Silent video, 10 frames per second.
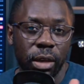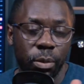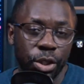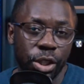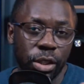
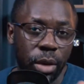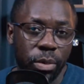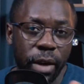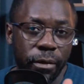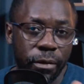which is
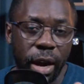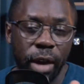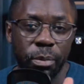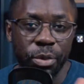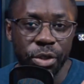around
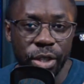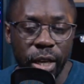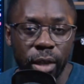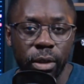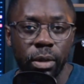
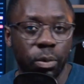5%.